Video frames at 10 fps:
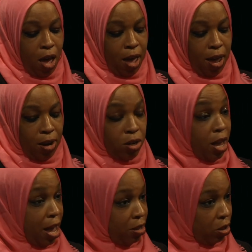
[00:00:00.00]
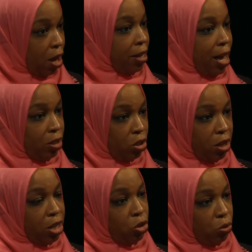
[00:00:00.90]
and and again
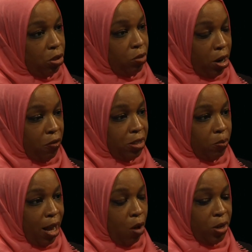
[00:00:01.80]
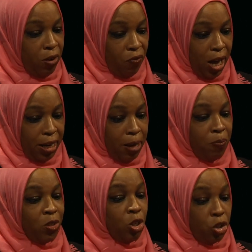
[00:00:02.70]
the issues of terrorism and how we define it
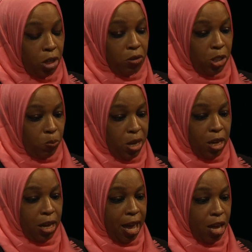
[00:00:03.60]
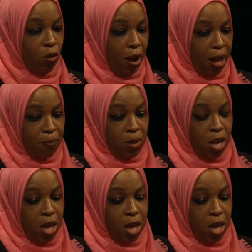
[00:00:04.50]
generally speaking hate crime